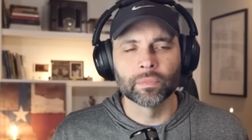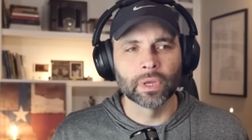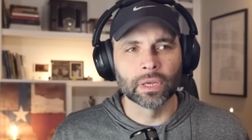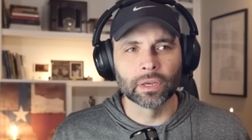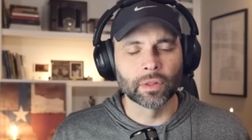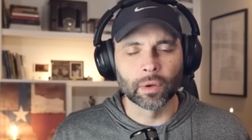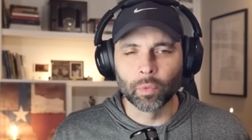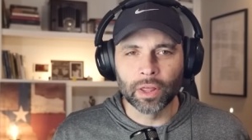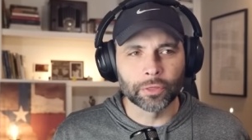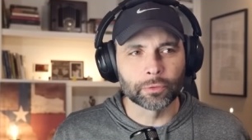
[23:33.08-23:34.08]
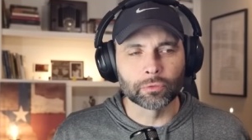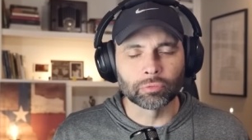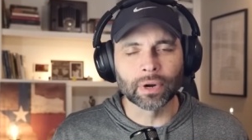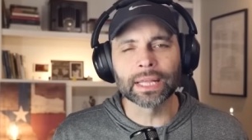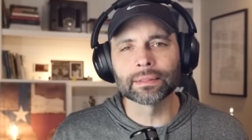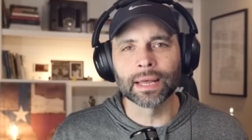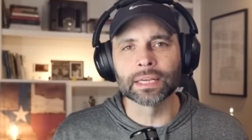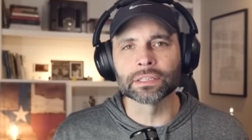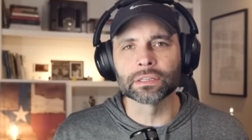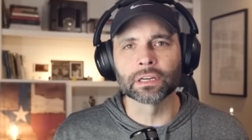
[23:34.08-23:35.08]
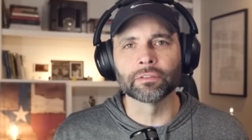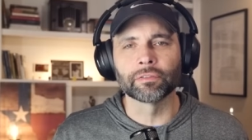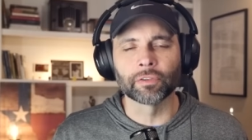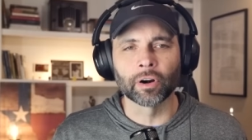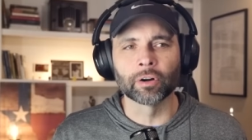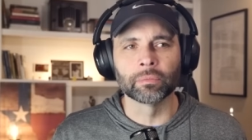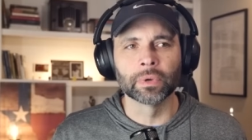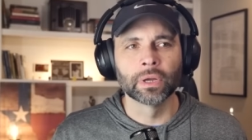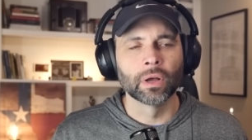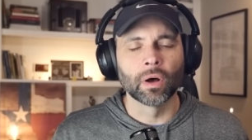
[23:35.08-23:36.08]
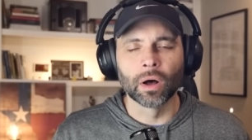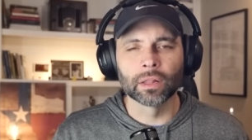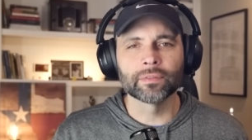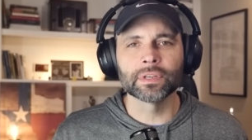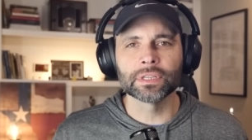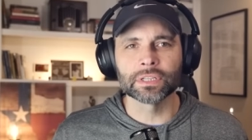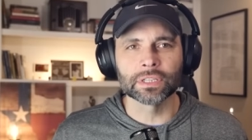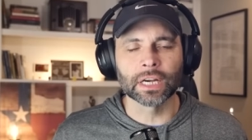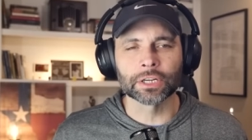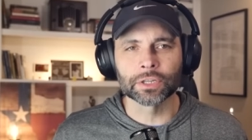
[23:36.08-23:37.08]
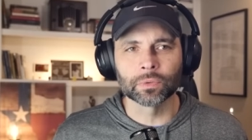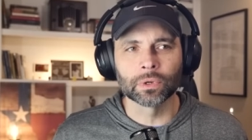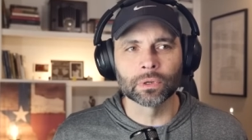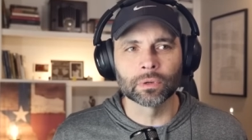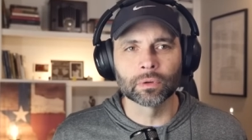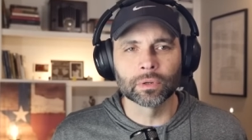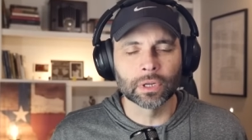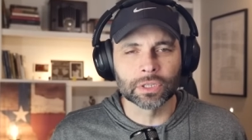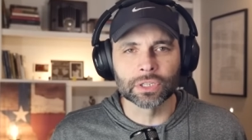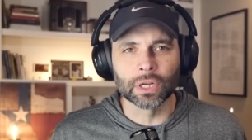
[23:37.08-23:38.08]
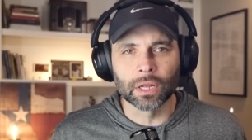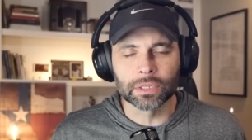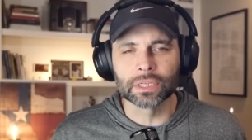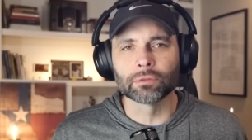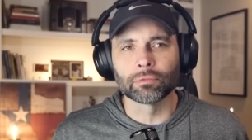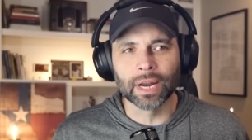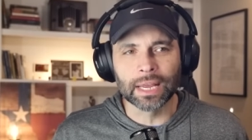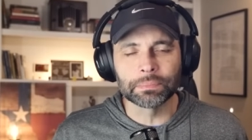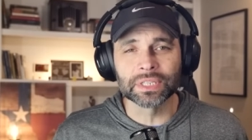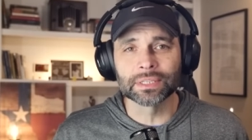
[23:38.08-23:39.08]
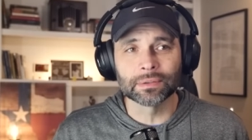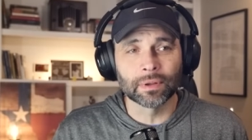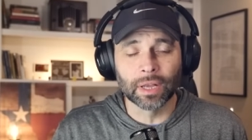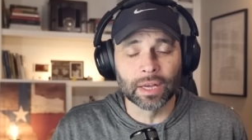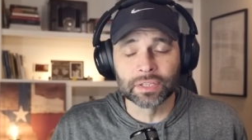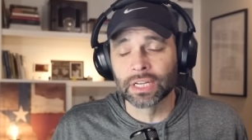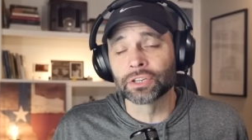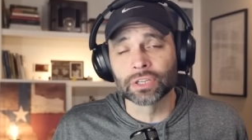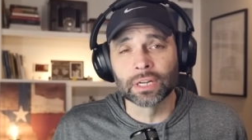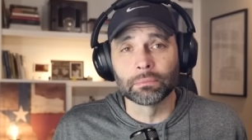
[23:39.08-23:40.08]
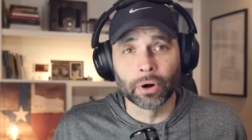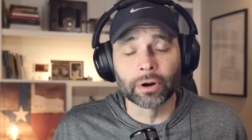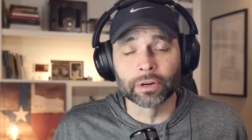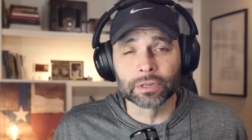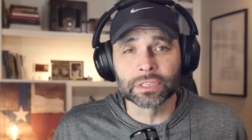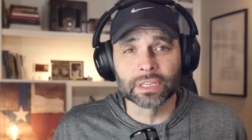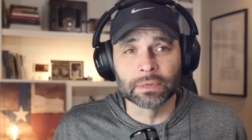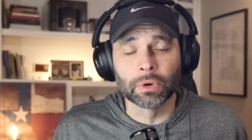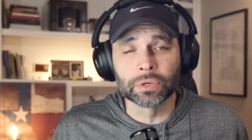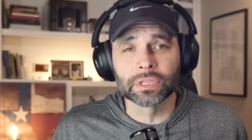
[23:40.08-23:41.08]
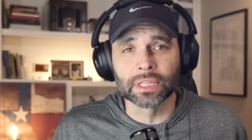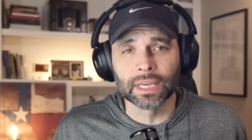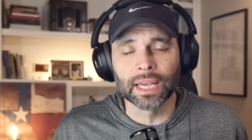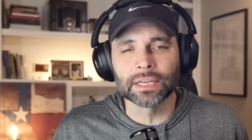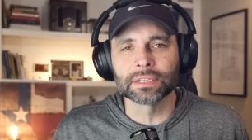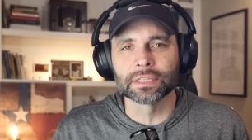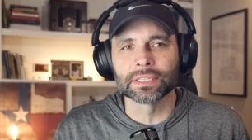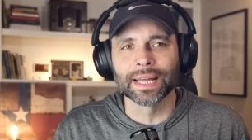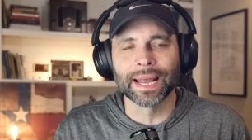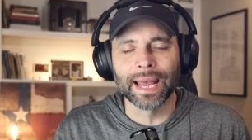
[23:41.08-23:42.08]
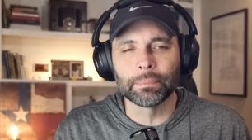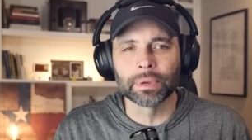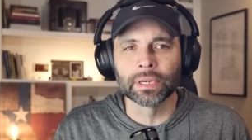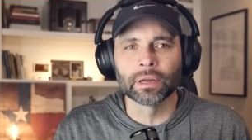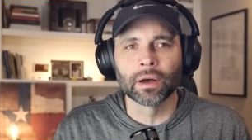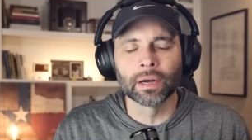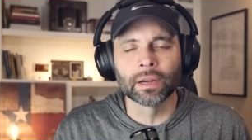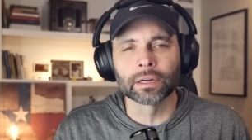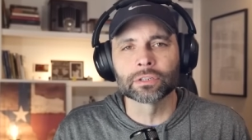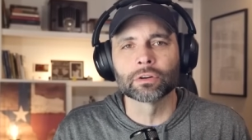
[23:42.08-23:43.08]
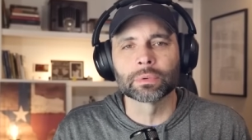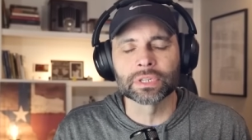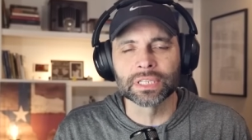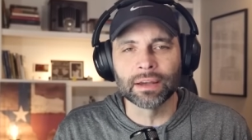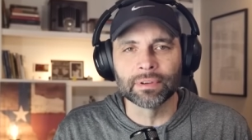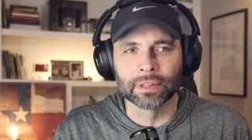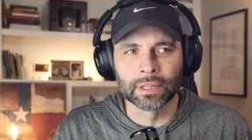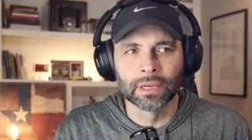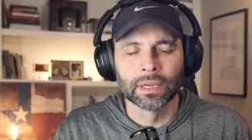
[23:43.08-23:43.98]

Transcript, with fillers: you know, they went through great lengths to confirm all of these sexual assaults and rapes, essentially, and murders in most of the cases that happened on October seventh.